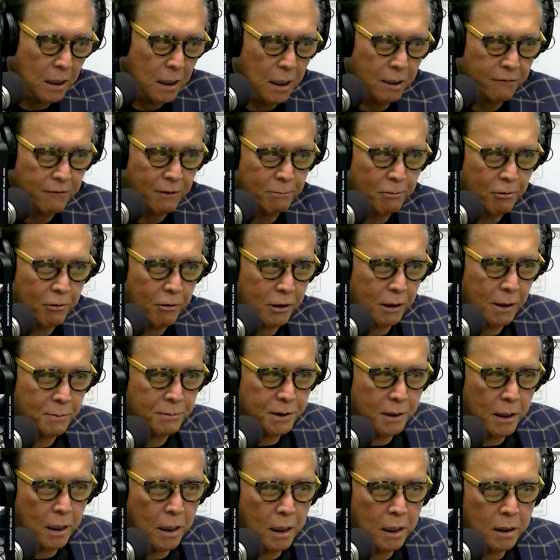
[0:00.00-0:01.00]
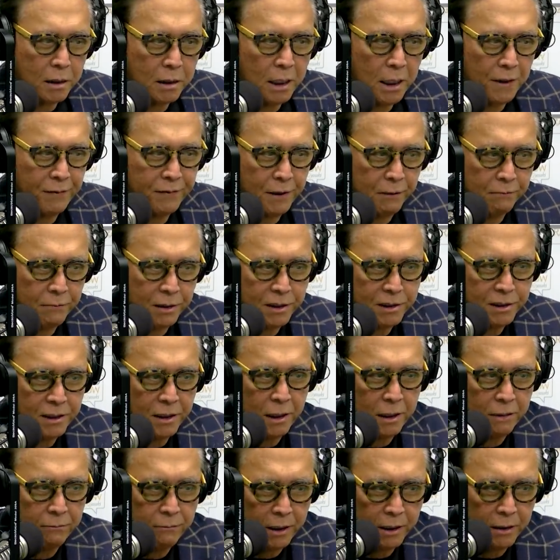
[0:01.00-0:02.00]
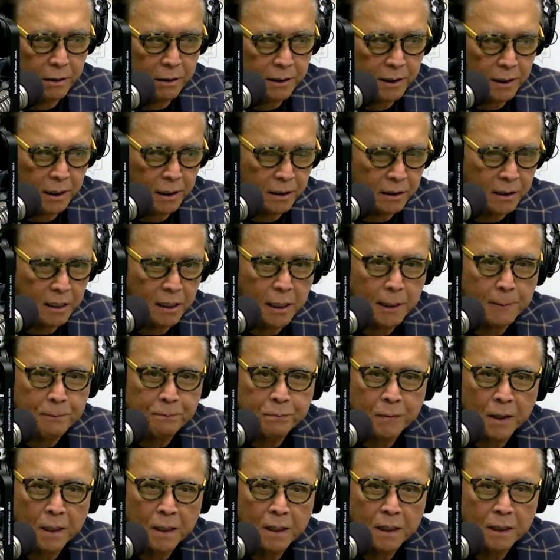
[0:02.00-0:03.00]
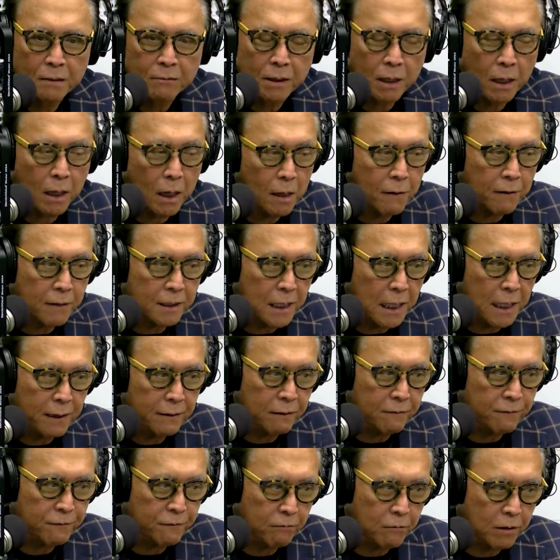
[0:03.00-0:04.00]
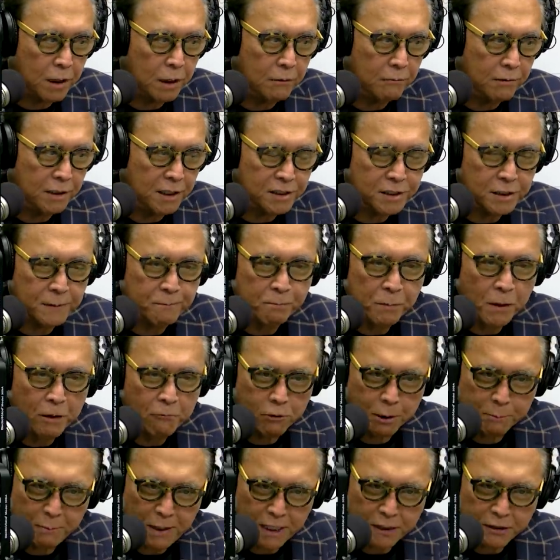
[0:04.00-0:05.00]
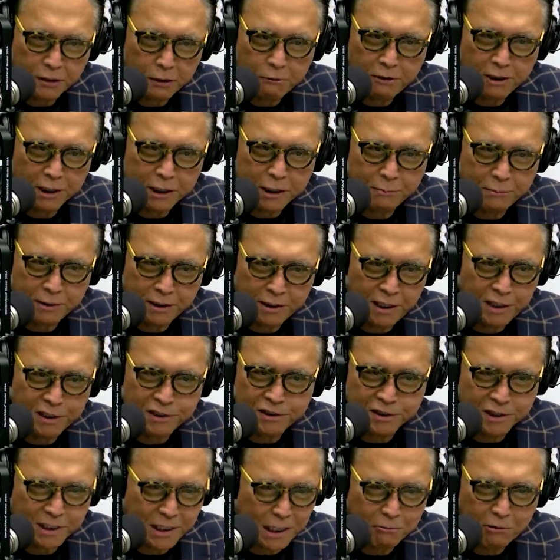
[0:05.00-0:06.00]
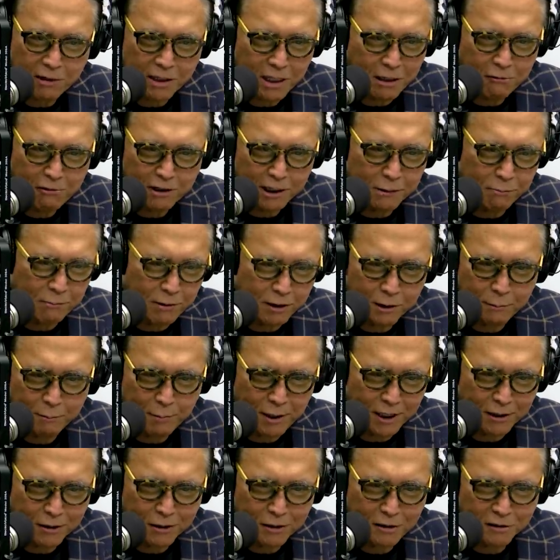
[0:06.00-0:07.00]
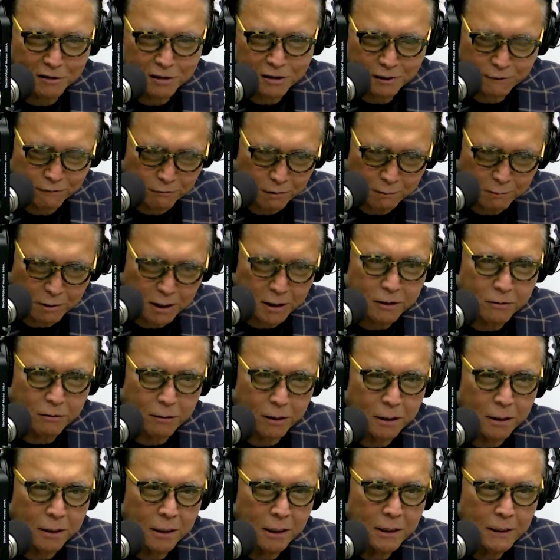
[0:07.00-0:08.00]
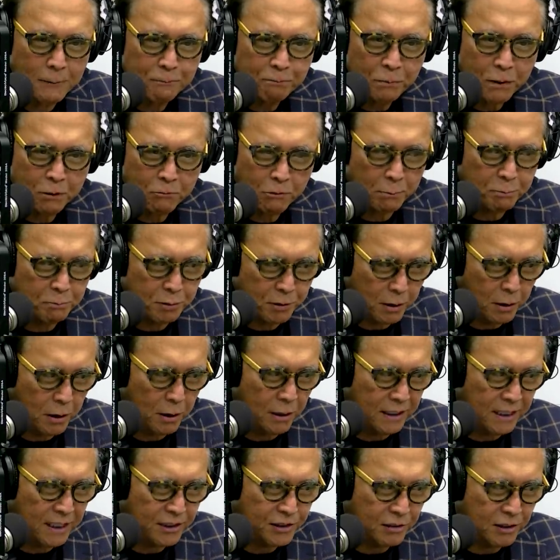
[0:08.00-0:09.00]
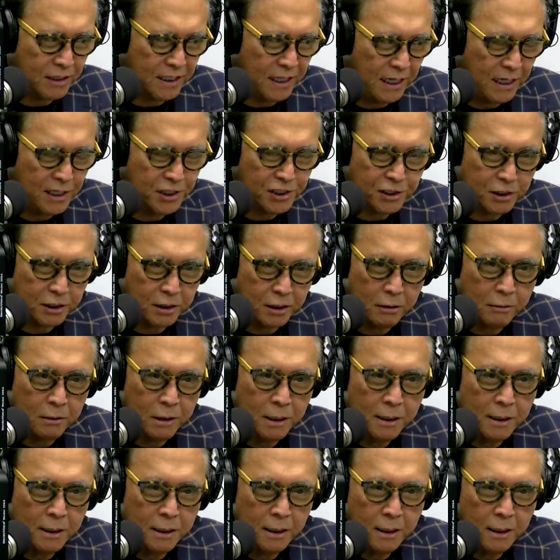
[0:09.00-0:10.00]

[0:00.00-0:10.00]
All of our programs are archived at richdadradio.com. We archive them for one reason. We make no recommendations. Now, we're not recommending you buy gold, silver, or Bitcoin. We're purely educational.